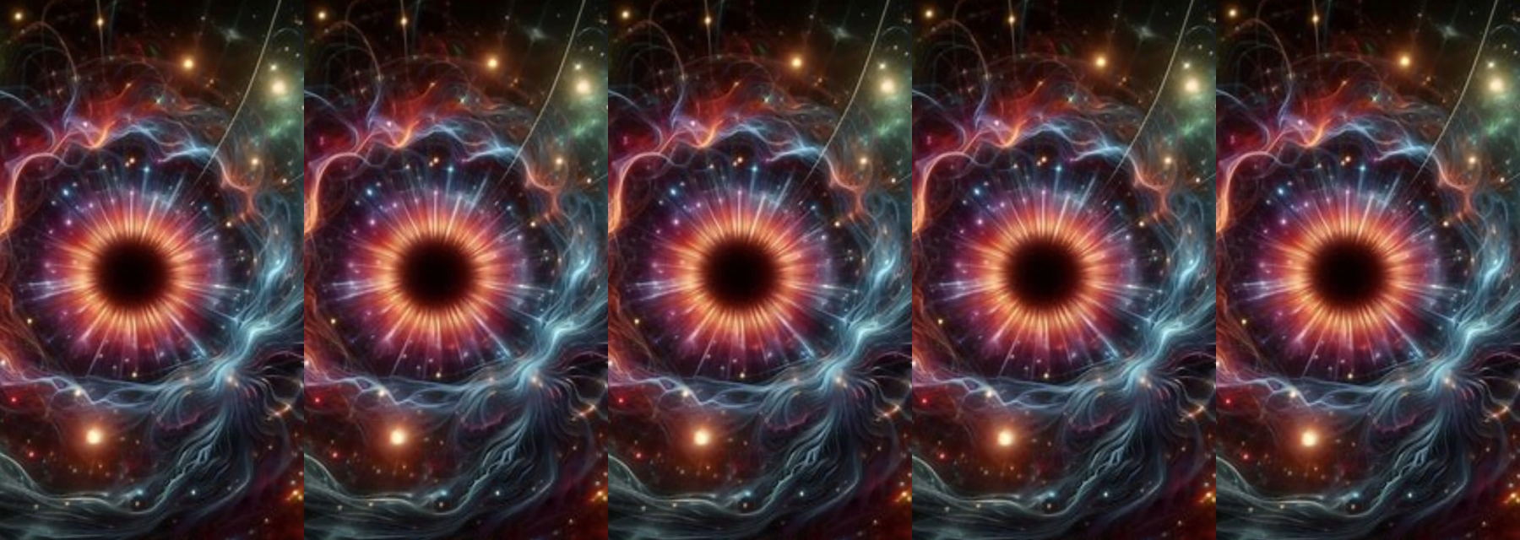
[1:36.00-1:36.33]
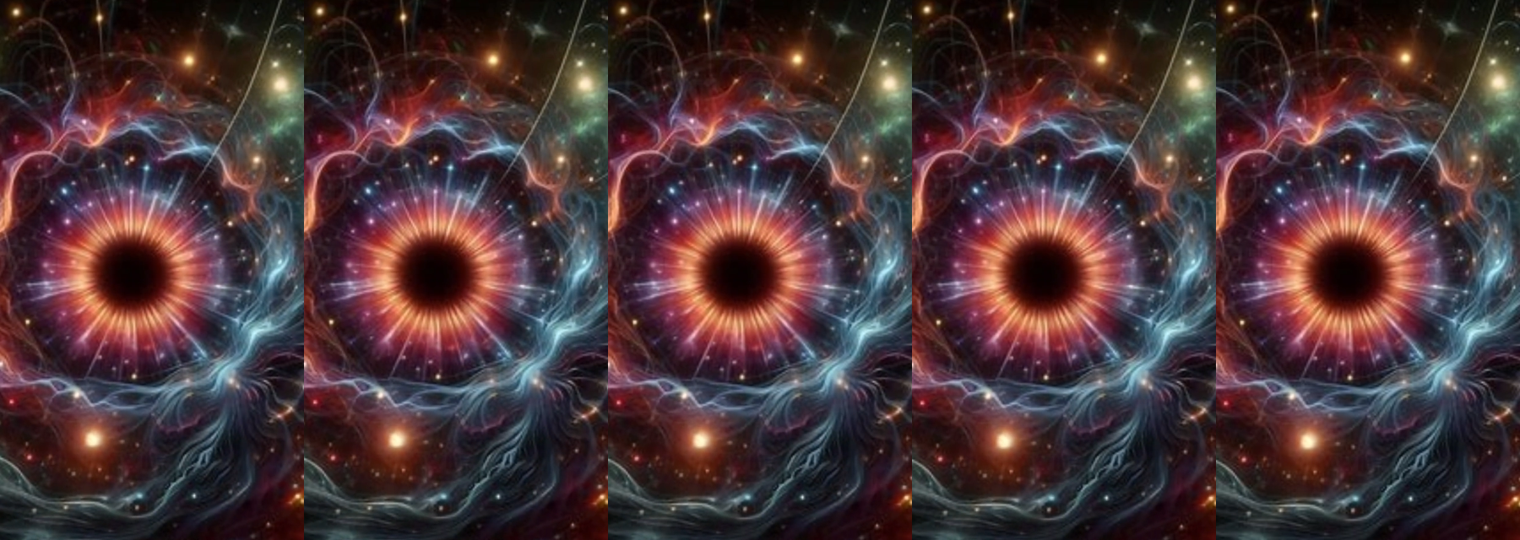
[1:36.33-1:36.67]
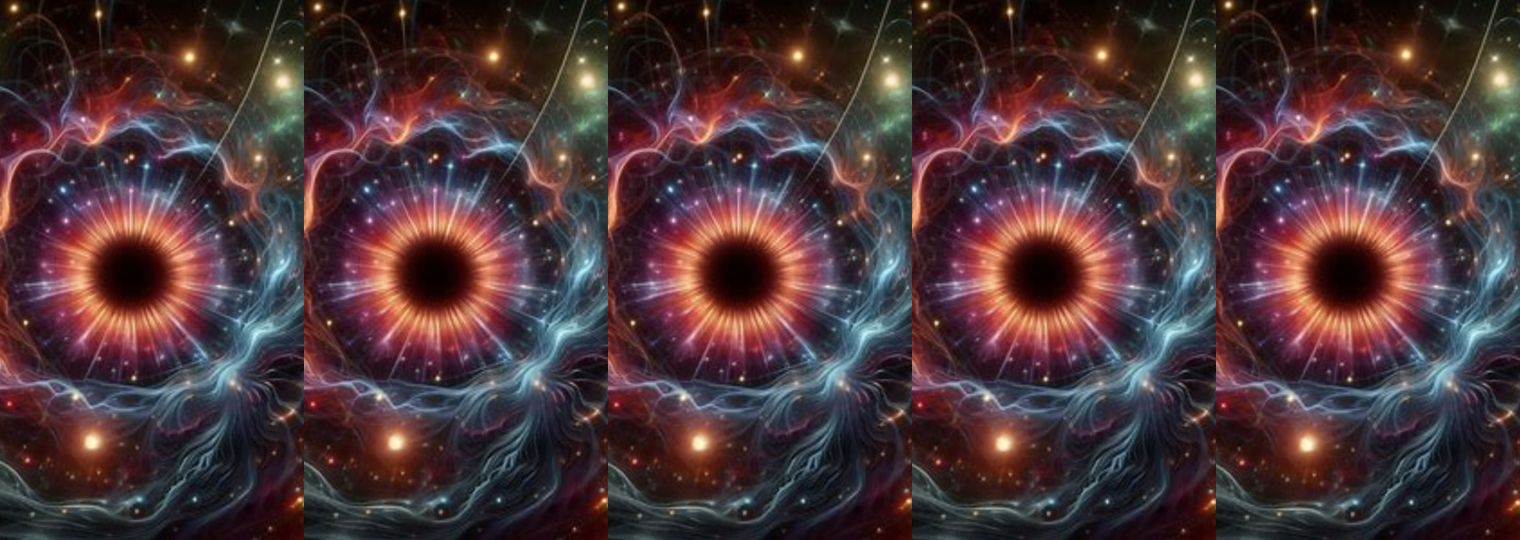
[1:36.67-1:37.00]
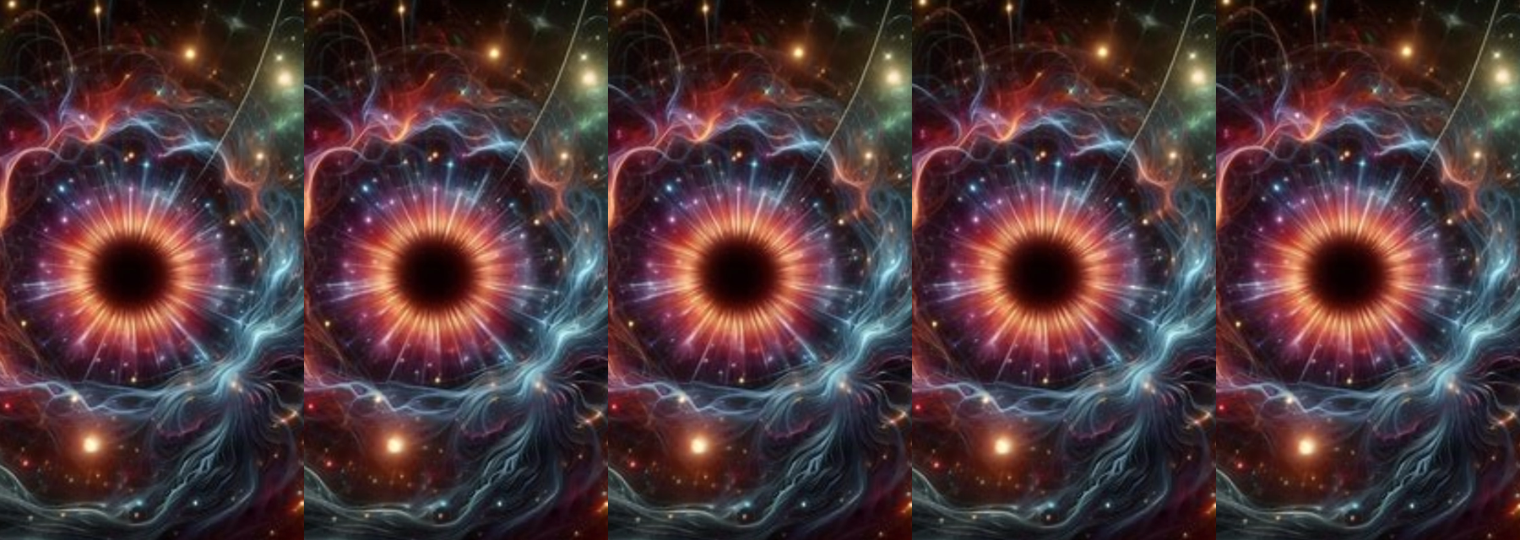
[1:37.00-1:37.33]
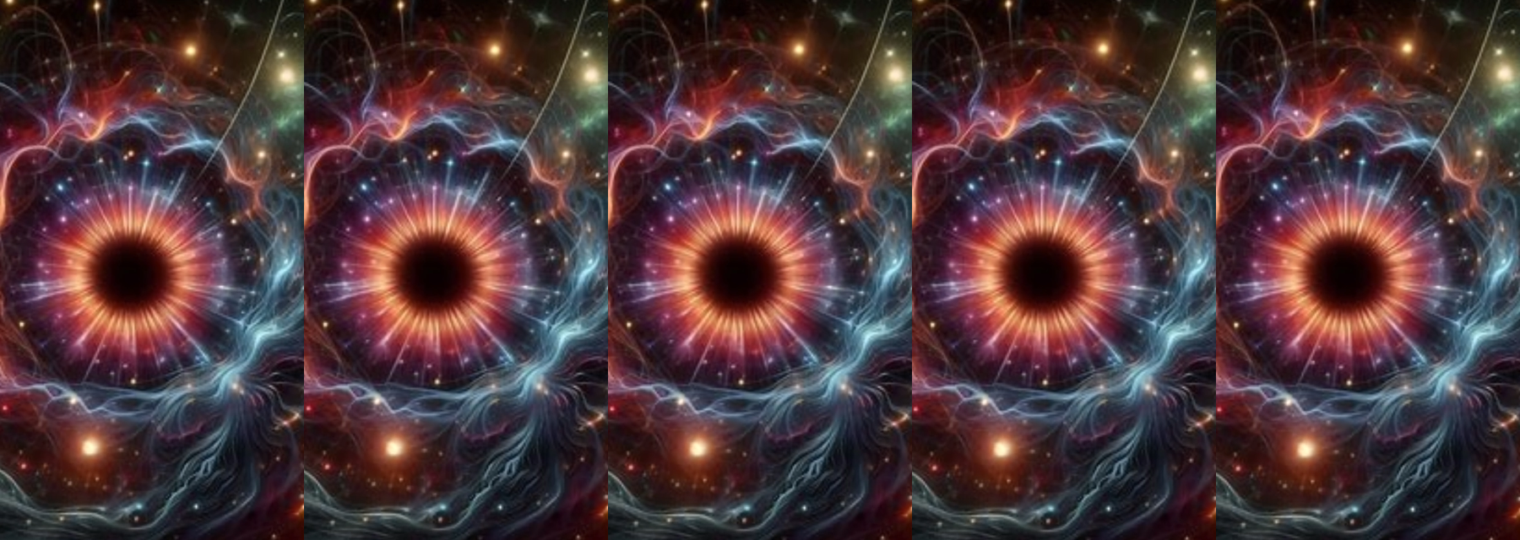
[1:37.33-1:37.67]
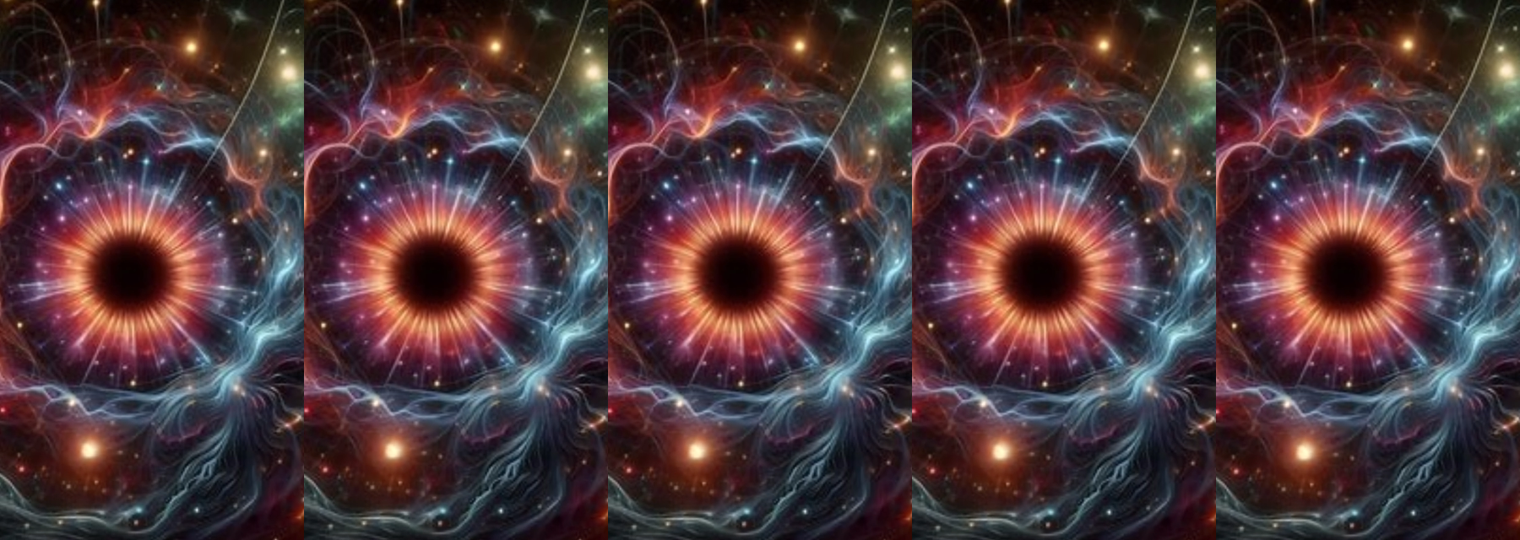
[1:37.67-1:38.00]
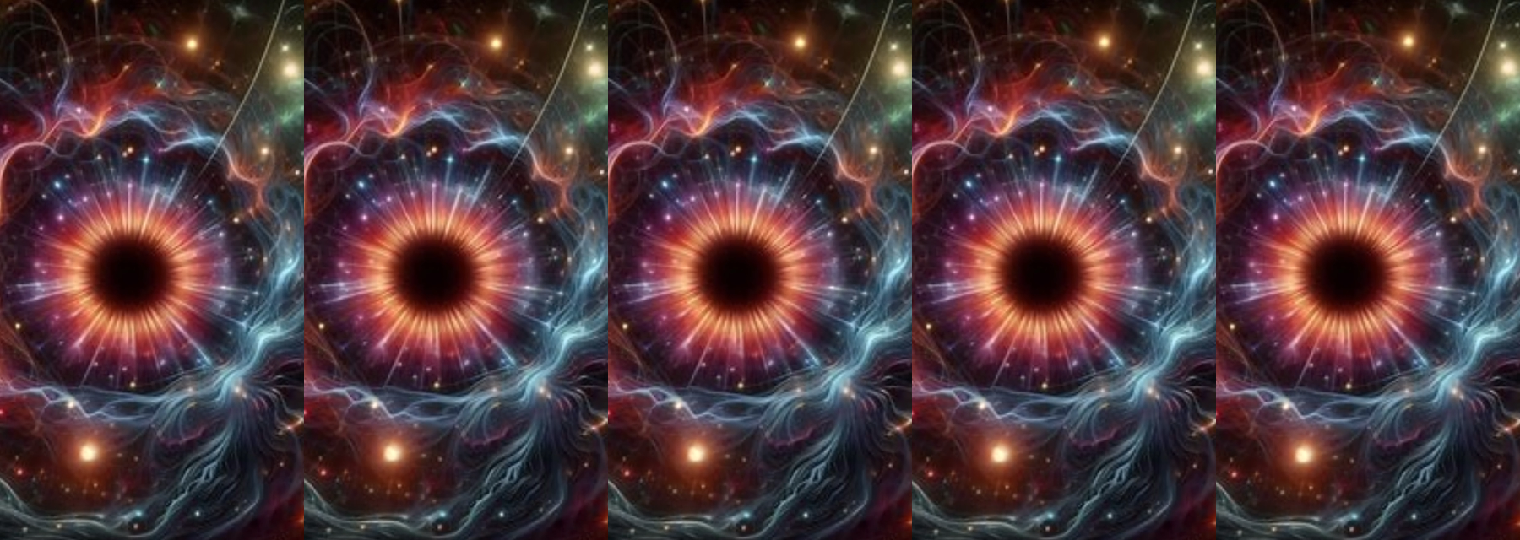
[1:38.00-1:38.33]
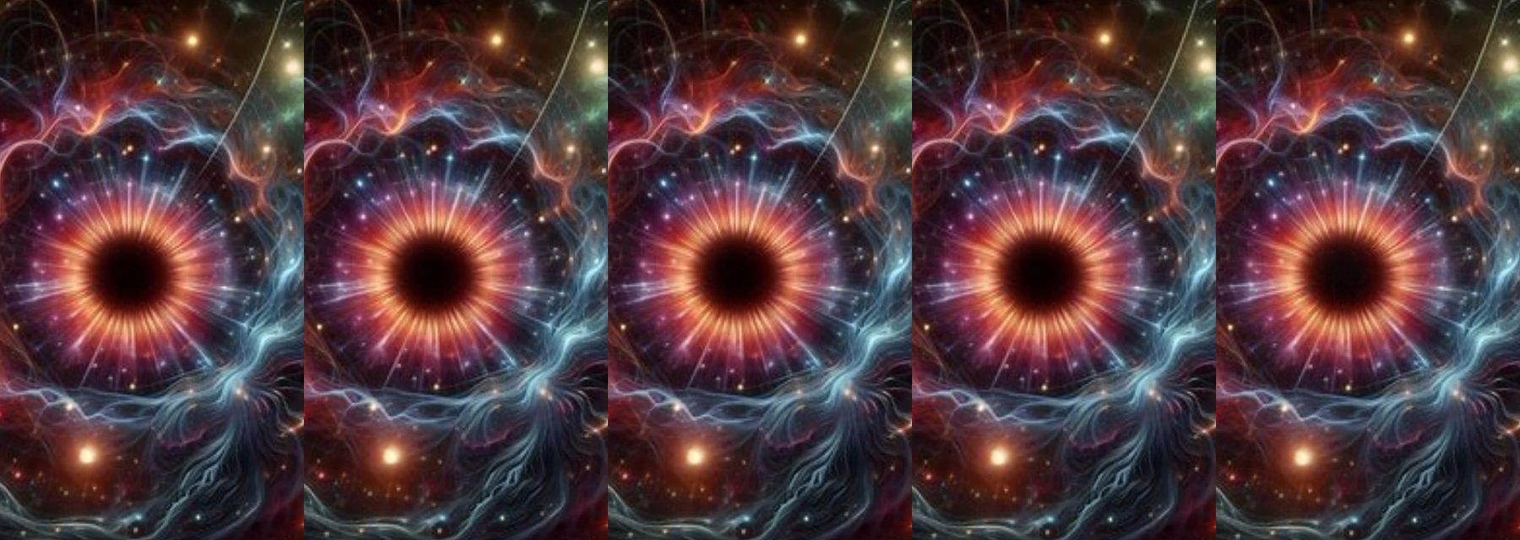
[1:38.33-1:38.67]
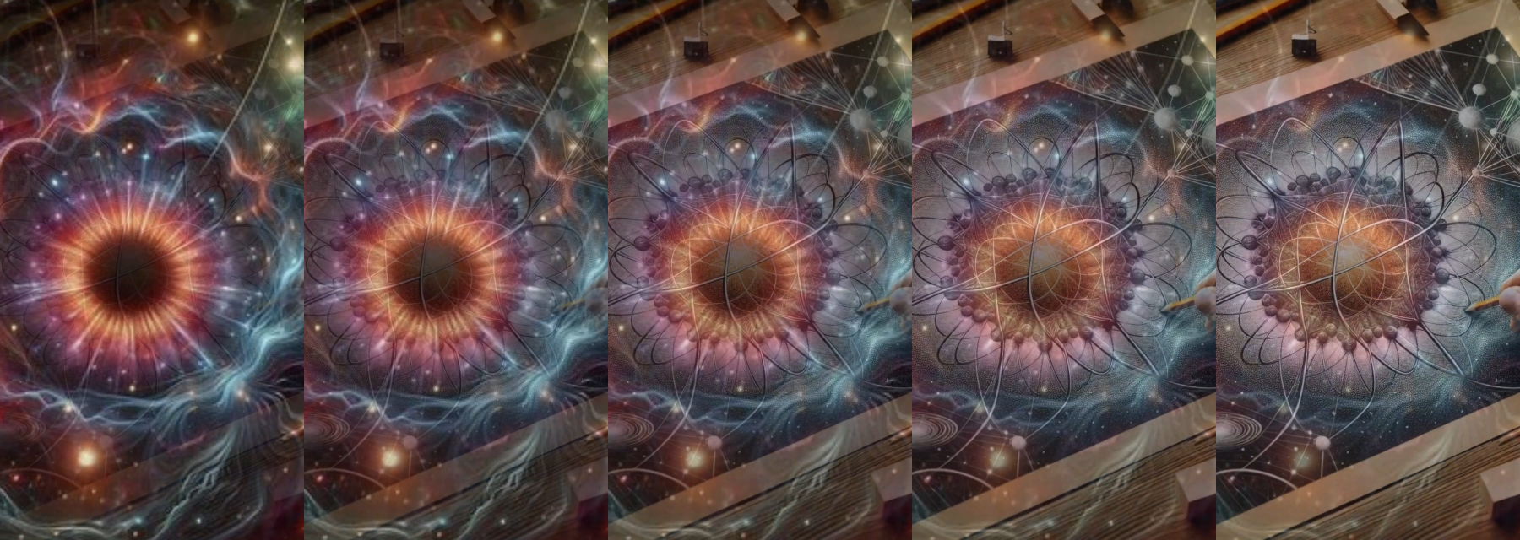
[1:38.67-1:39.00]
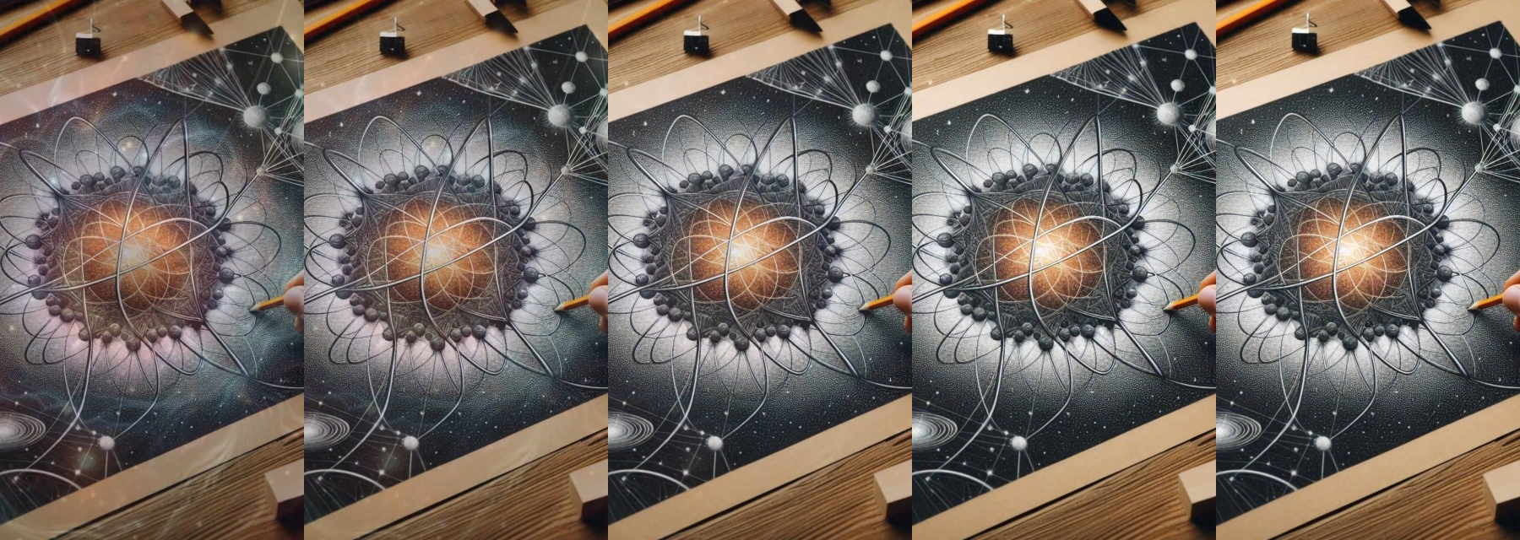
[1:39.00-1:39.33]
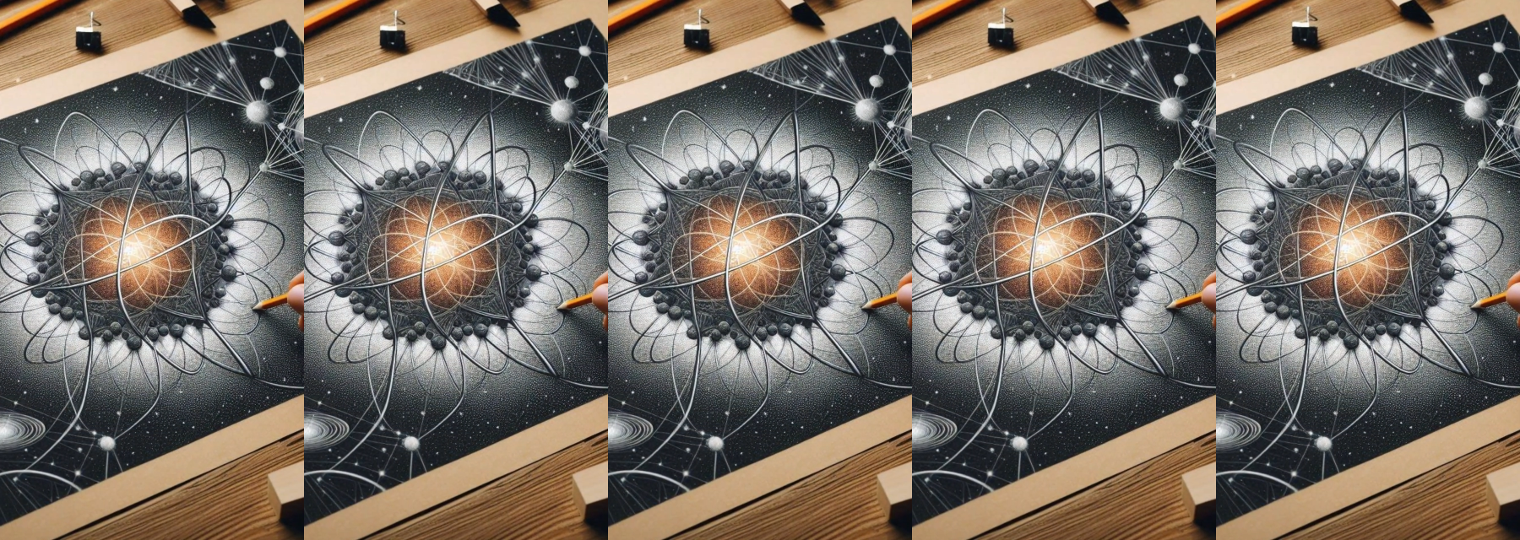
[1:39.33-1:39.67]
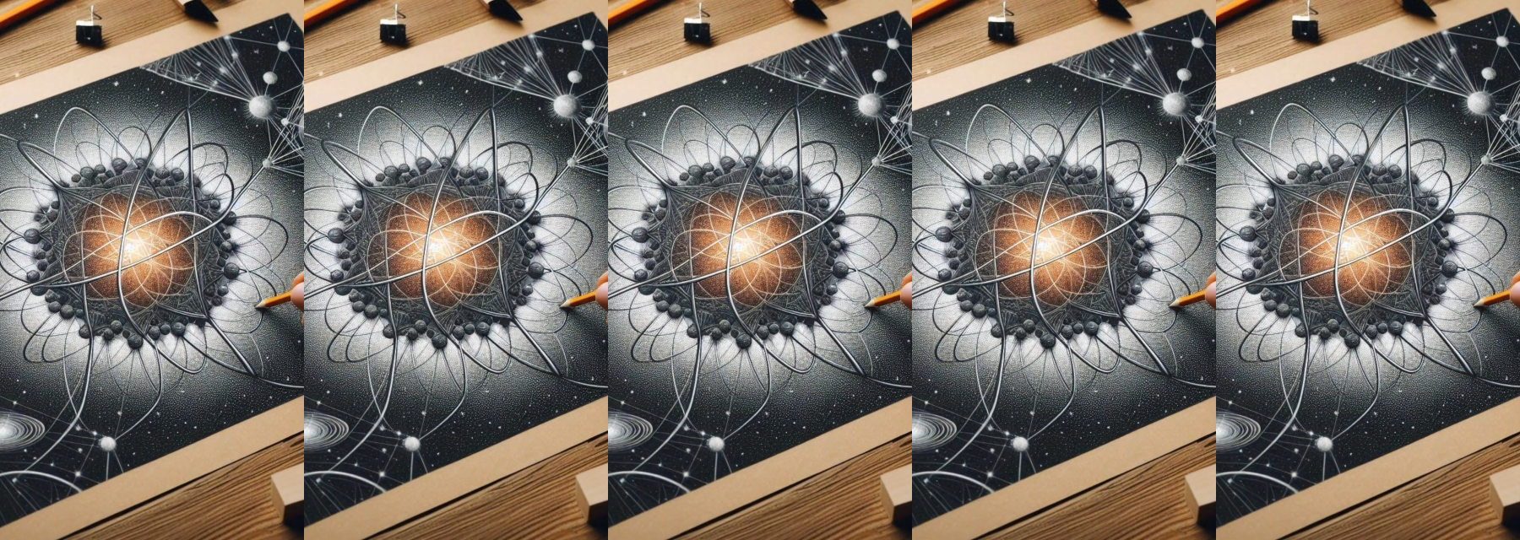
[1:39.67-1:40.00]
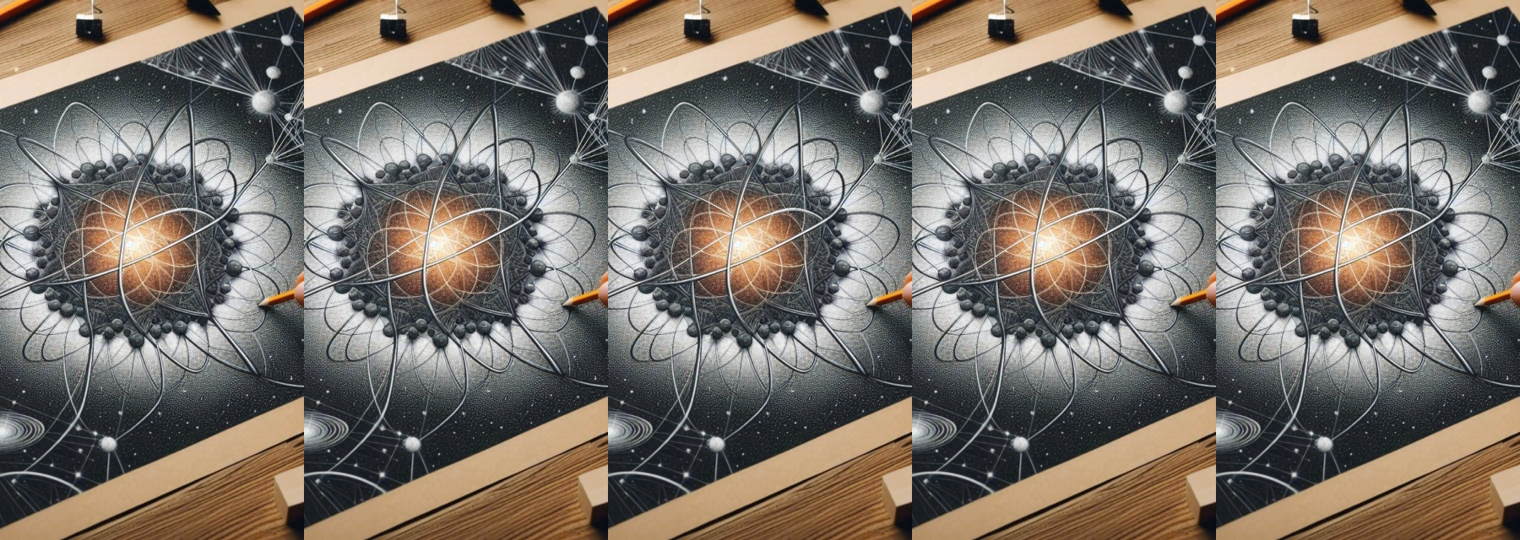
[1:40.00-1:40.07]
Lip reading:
(no speaker visible)